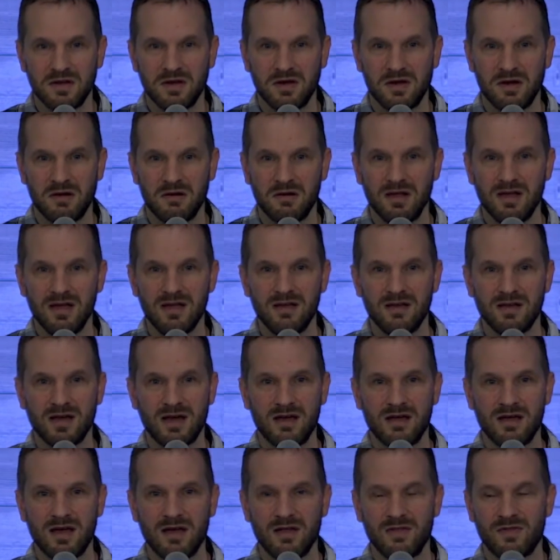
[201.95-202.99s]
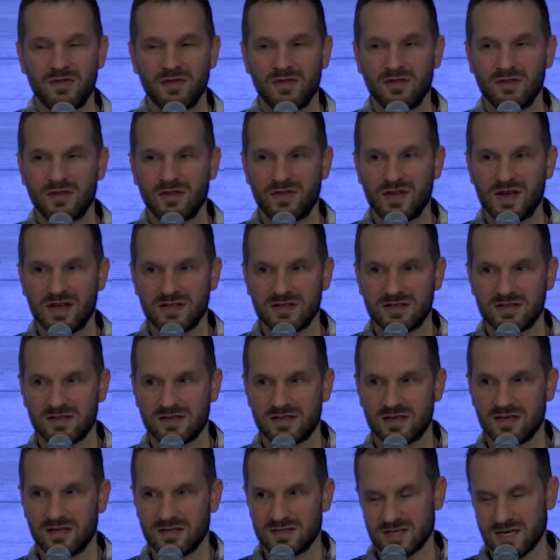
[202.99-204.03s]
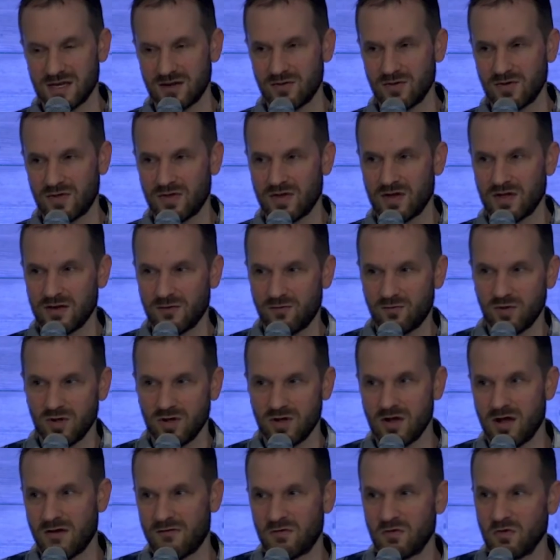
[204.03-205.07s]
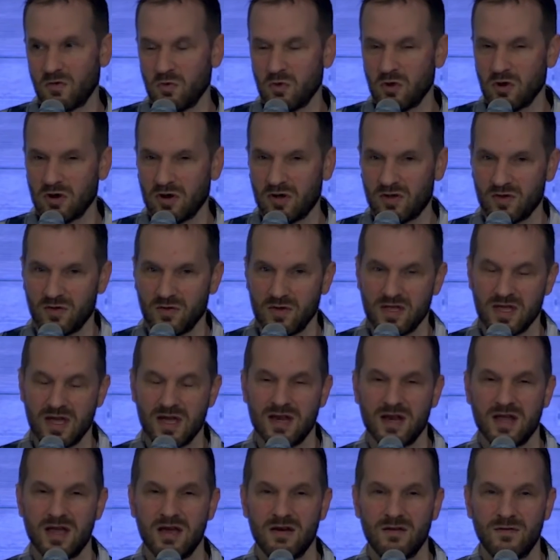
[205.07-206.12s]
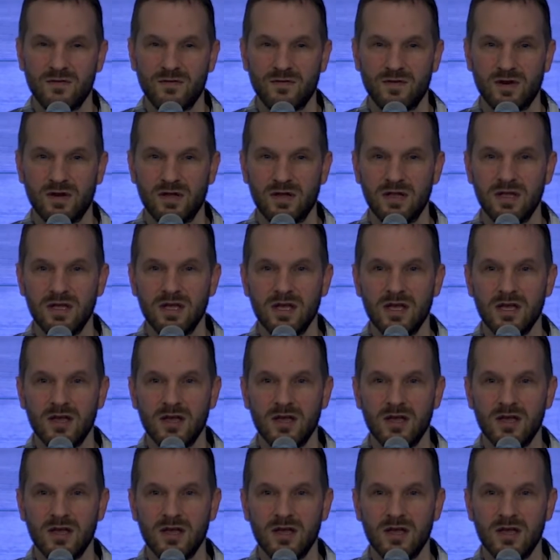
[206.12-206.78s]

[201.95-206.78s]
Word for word: All right. I, I think that that's the thing is like we think if we have to work, then we can't have fun.